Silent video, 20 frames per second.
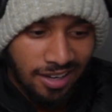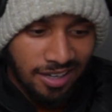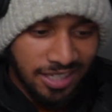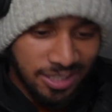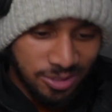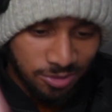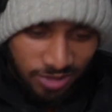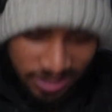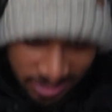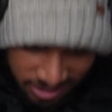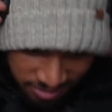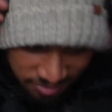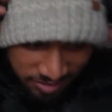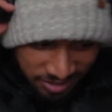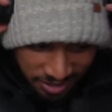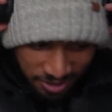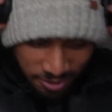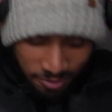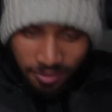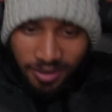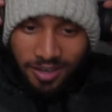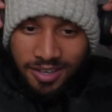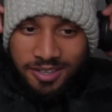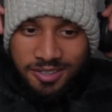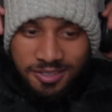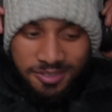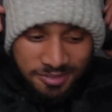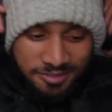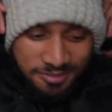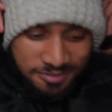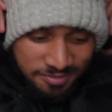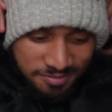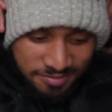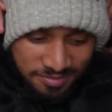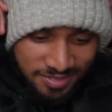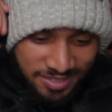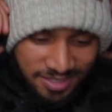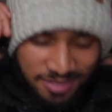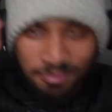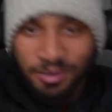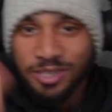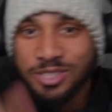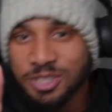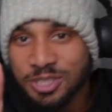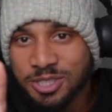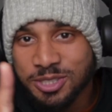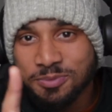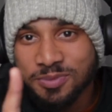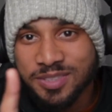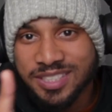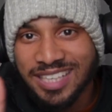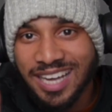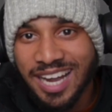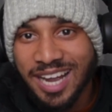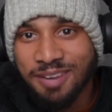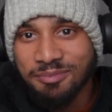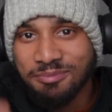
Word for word: let's watch this video, bro. Make sure you subscribe.